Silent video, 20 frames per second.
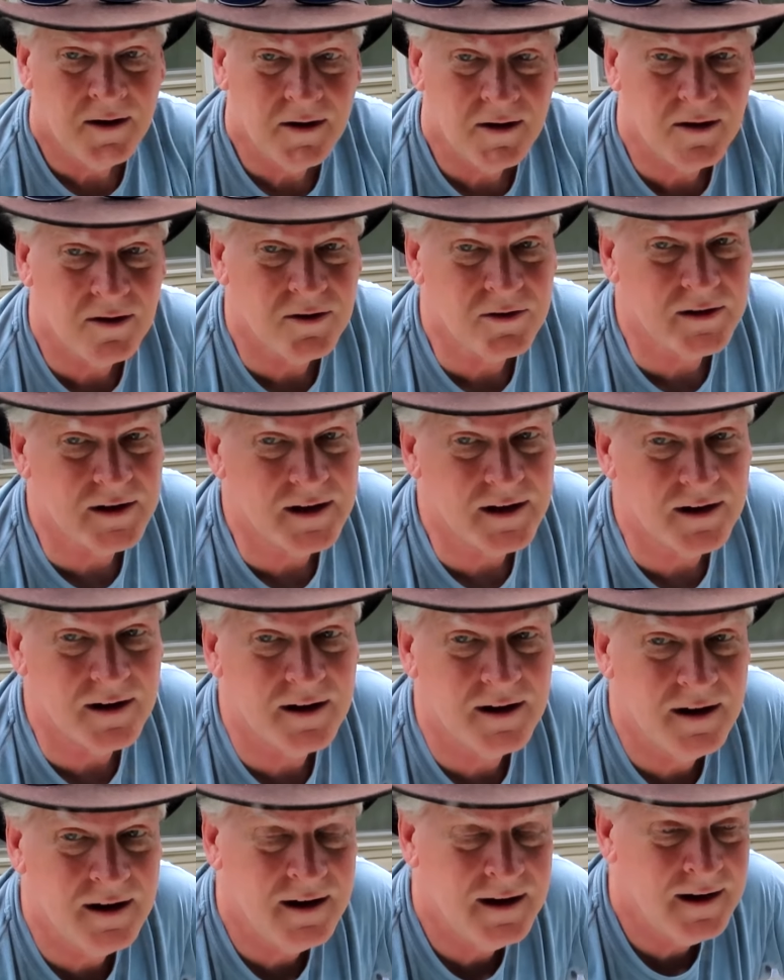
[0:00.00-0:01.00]
Oh dear.
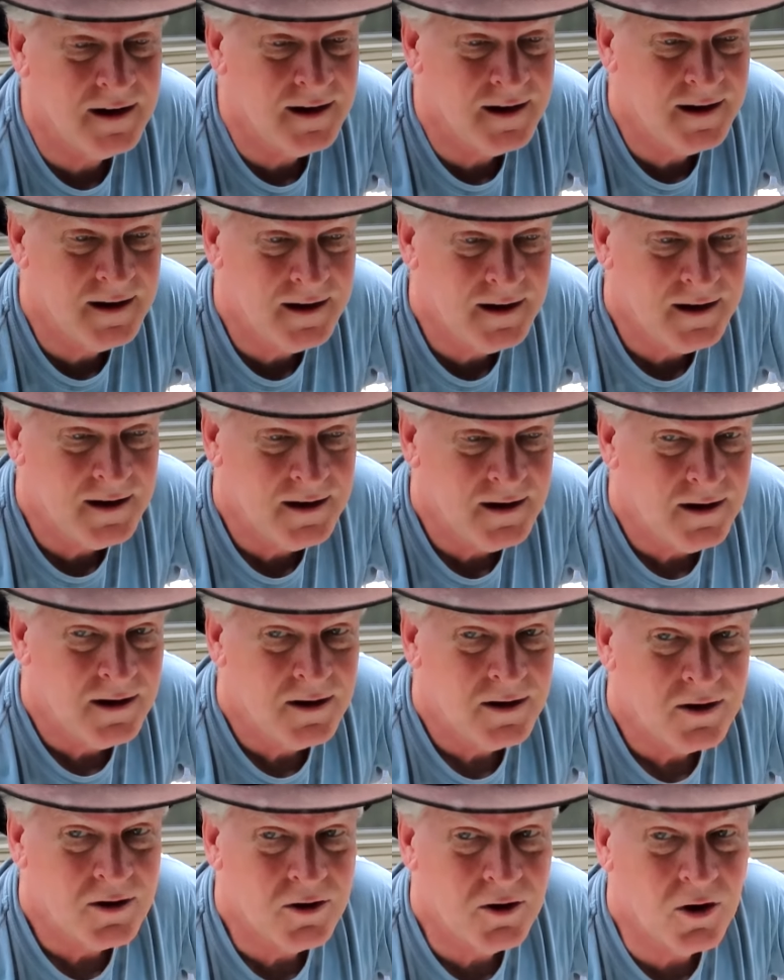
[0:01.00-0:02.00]

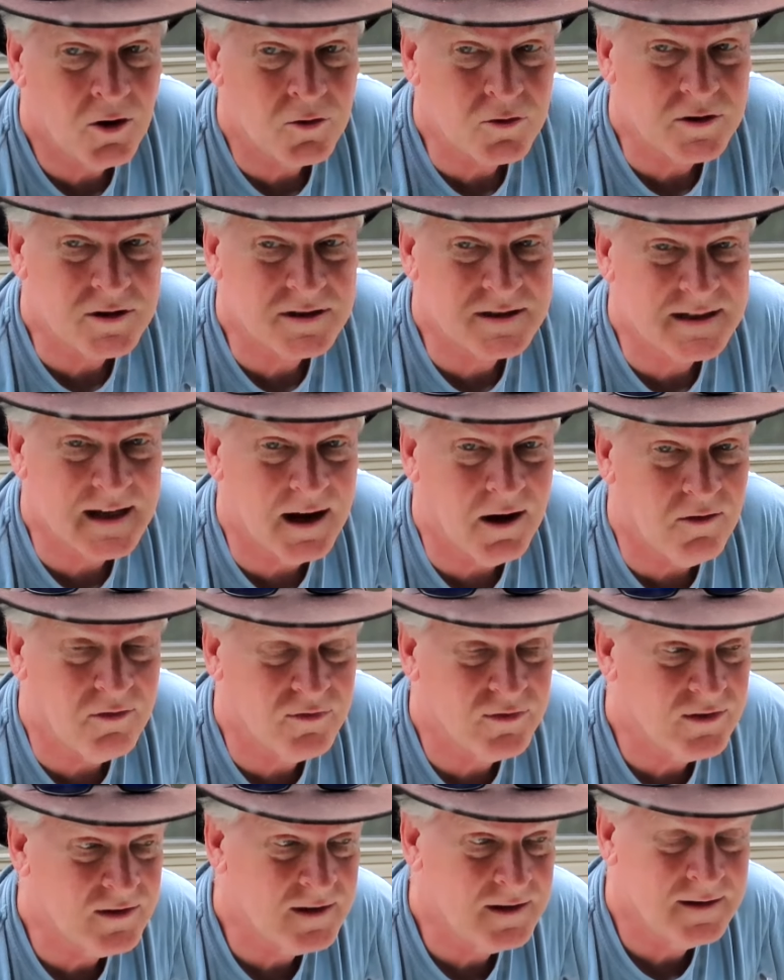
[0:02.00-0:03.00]
Note to
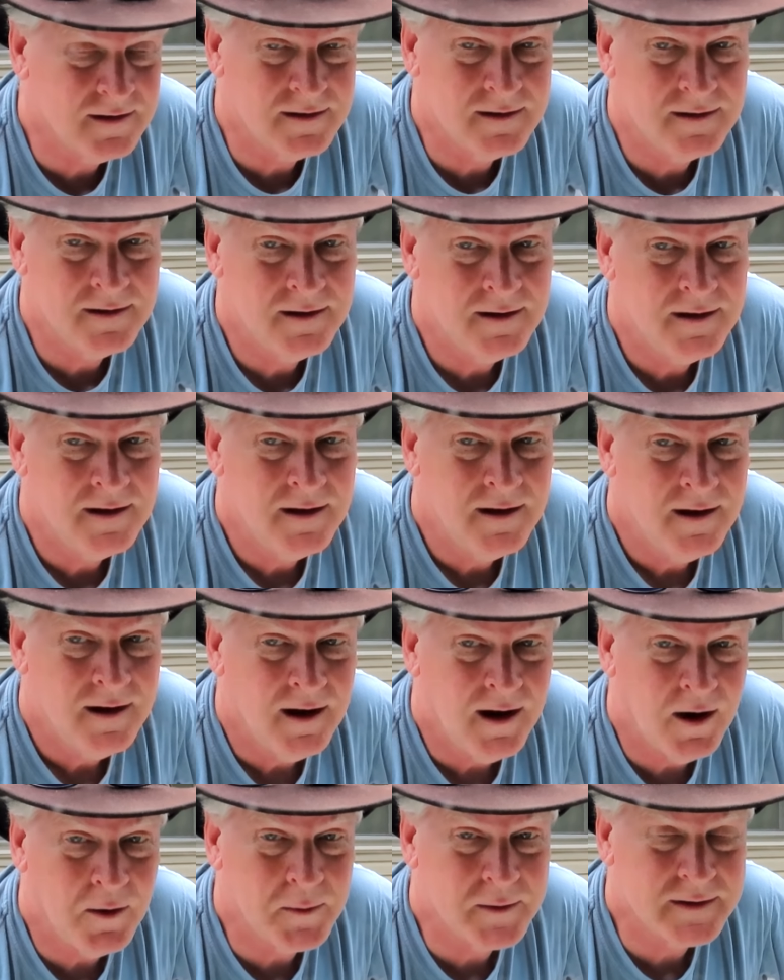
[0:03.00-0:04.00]
self.
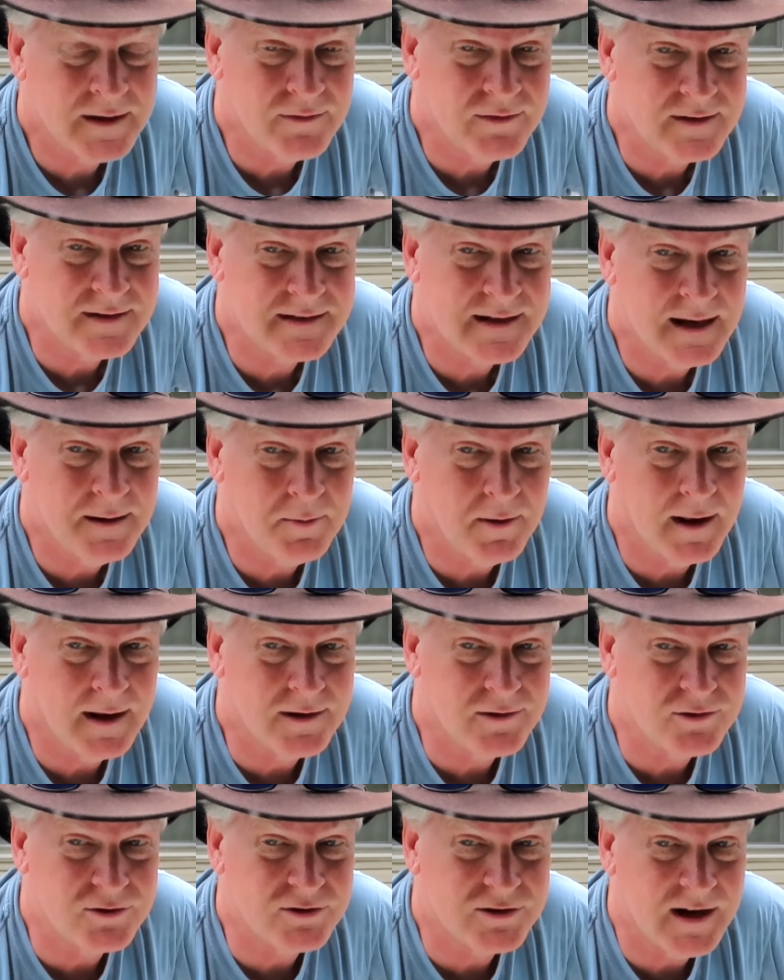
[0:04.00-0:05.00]
Always have the
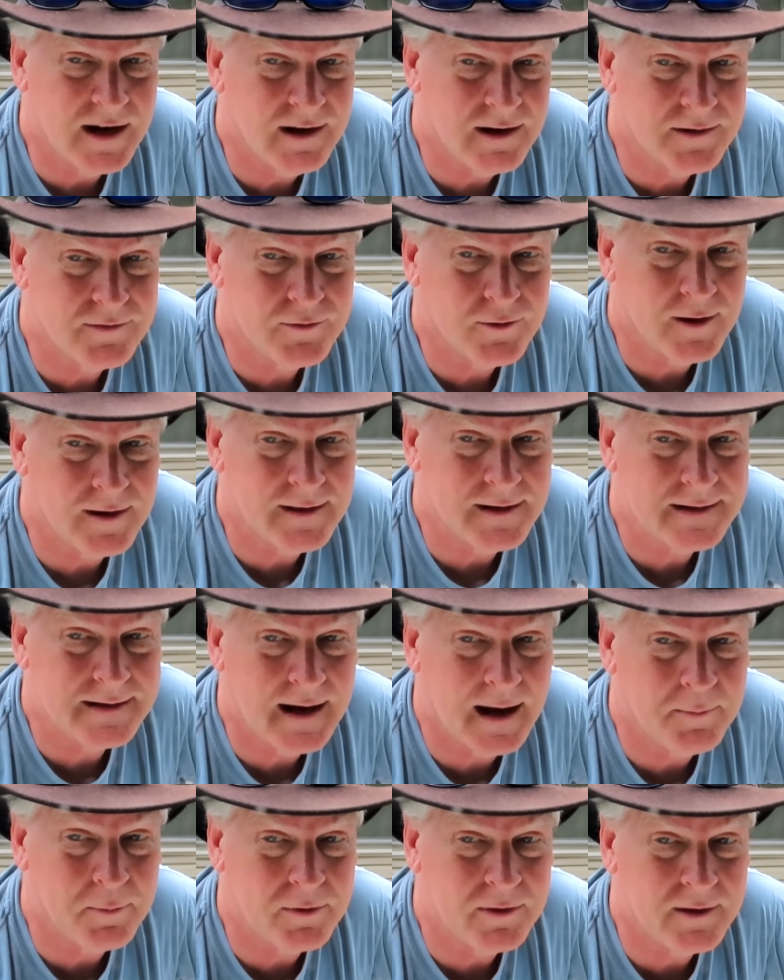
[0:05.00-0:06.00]
stabilizers down if you're on the
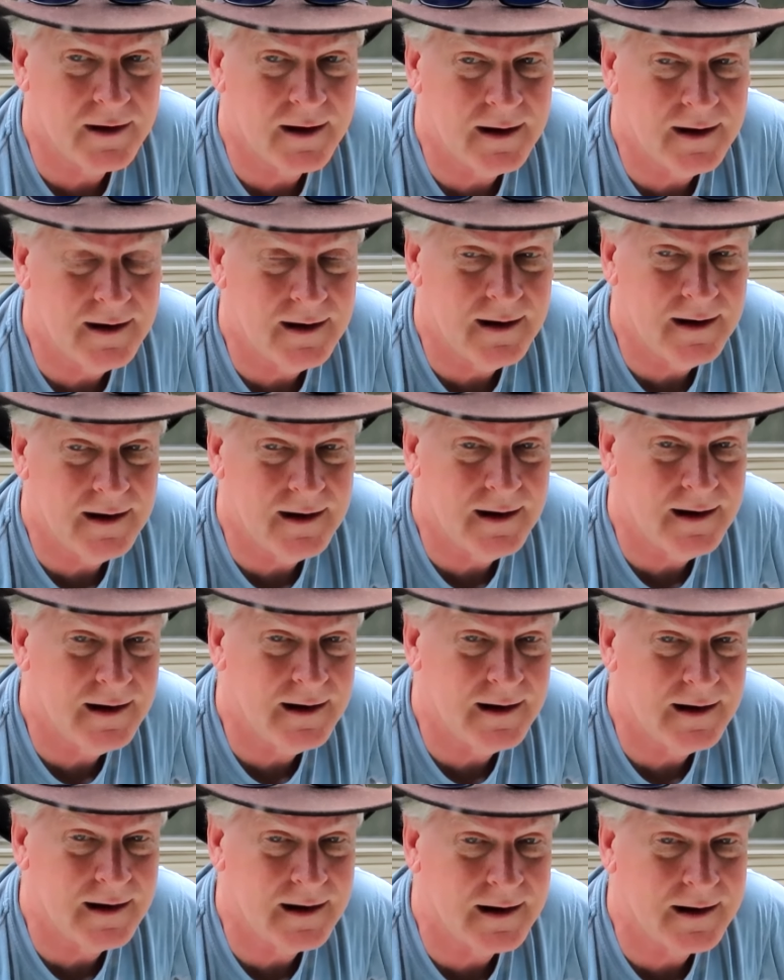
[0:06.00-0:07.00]
top of the
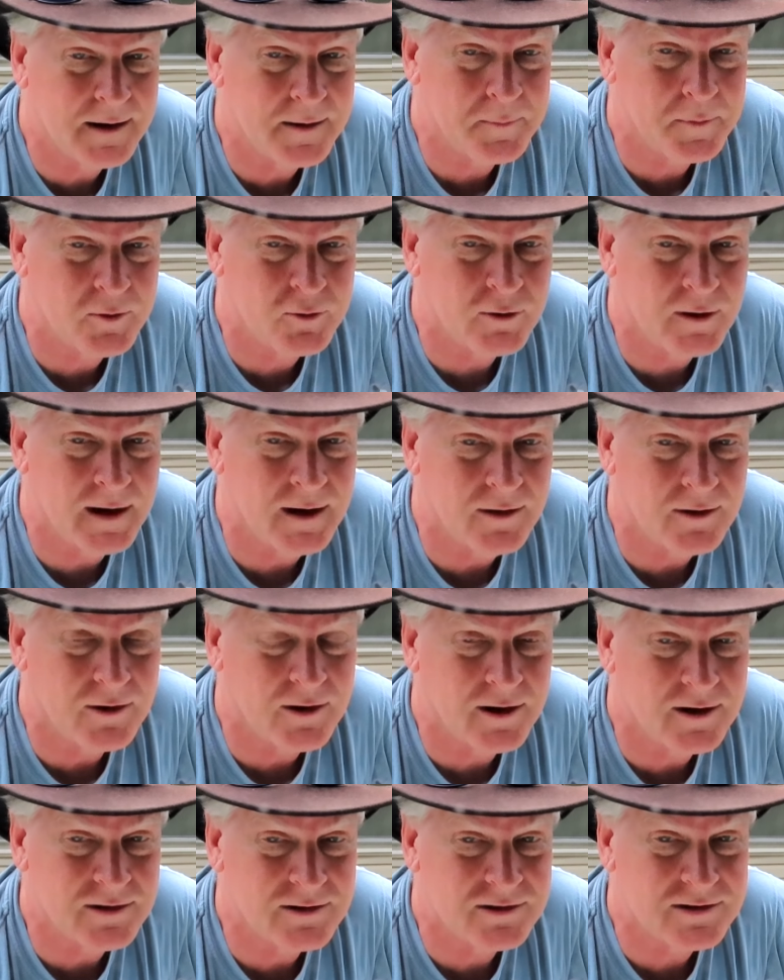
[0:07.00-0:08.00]
trailer,
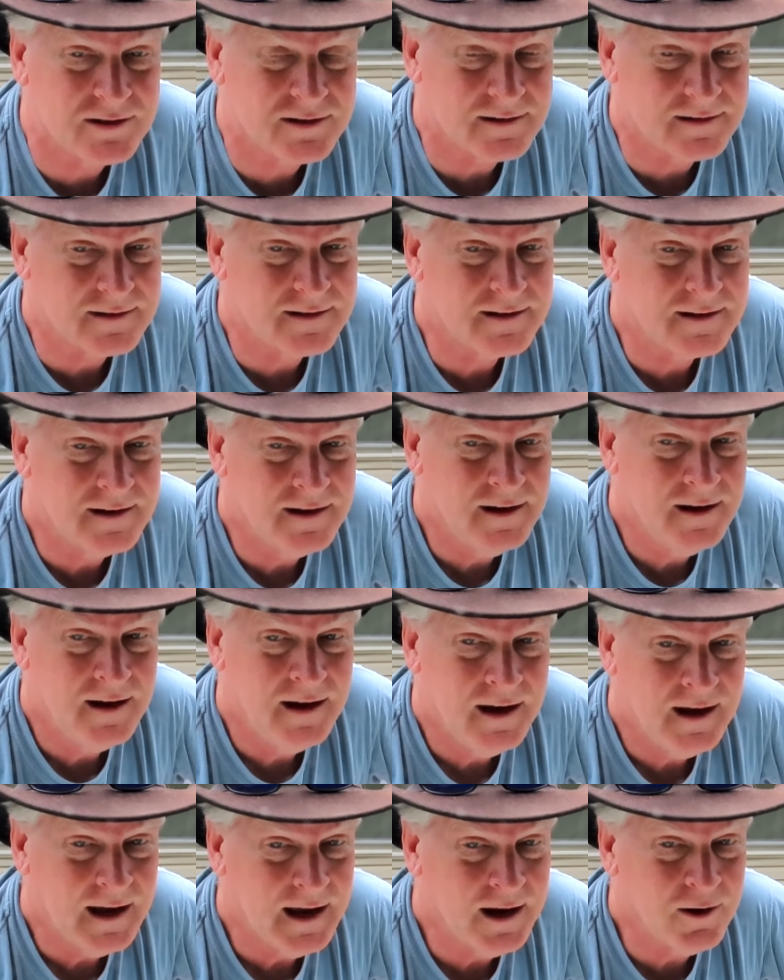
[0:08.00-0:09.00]
because
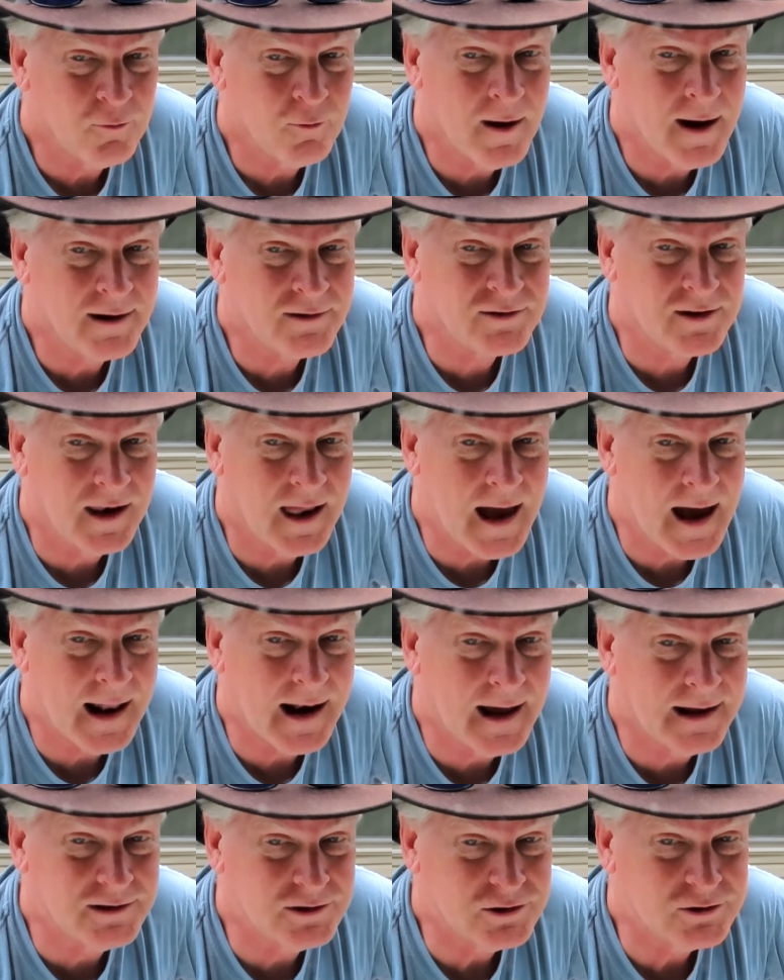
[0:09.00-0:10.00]
it rocks a
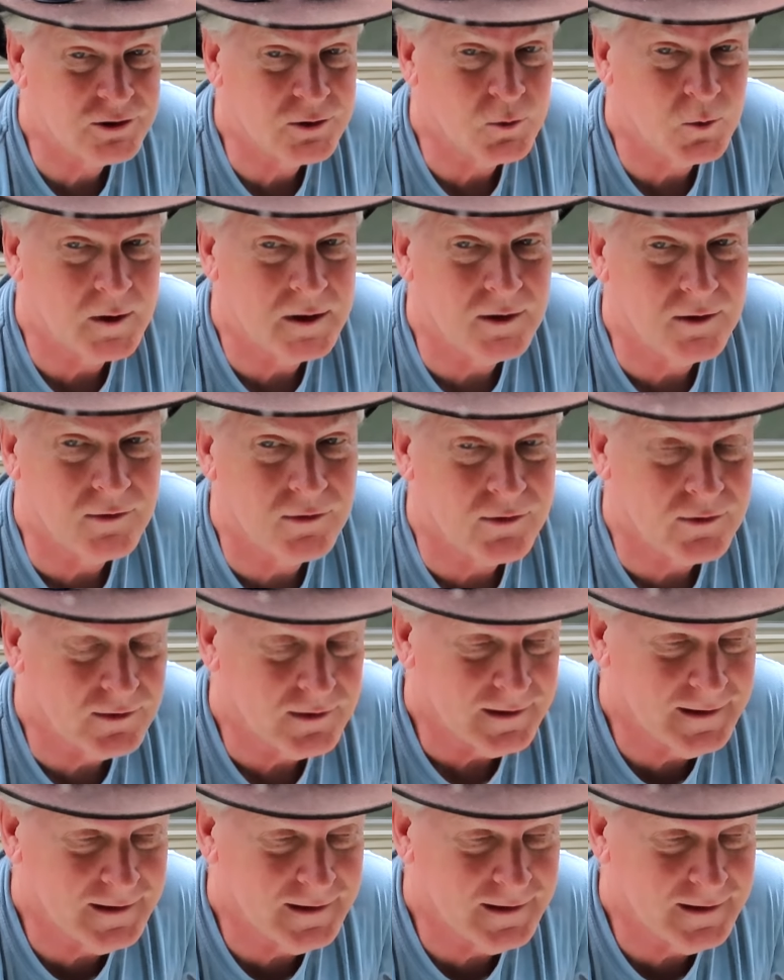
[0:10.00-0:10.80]
lot on just the wheels.